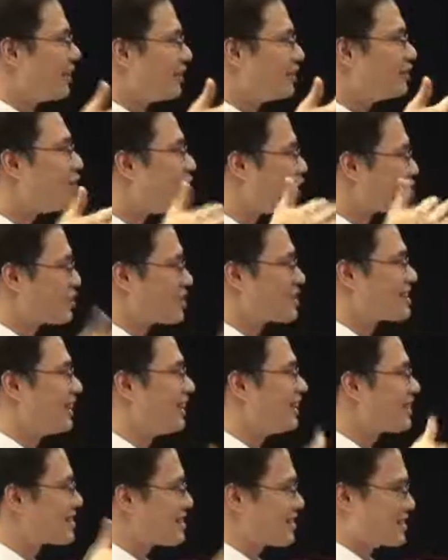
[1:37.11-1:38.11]
not just a
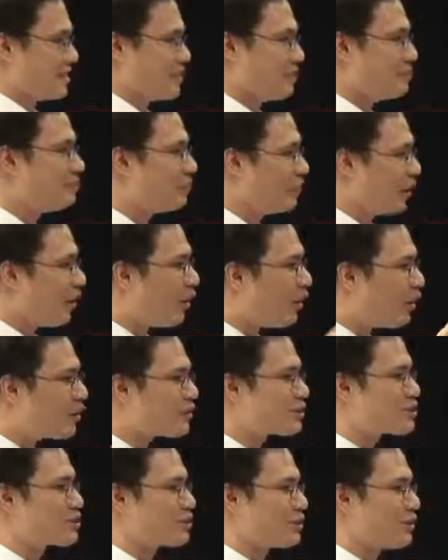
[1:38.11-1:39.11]
listener, but
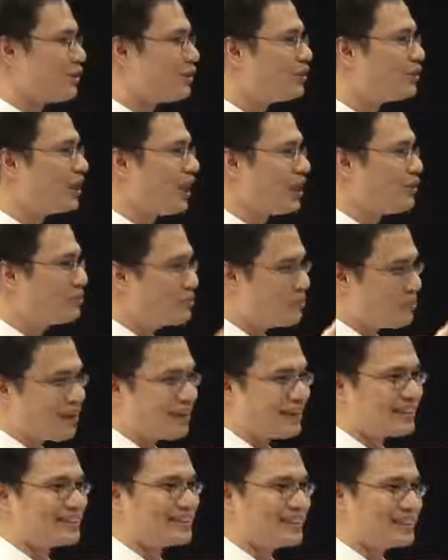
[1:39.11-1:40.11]
also a
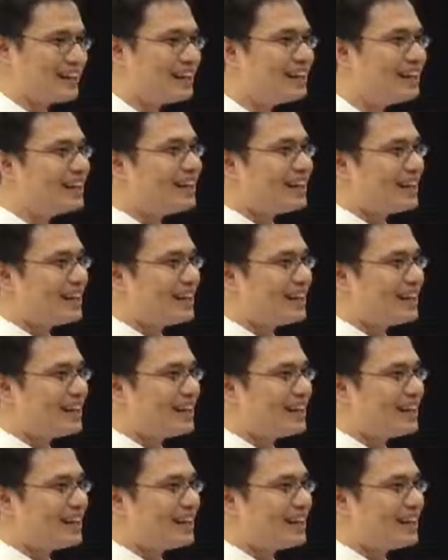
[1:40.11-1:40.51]
reminder.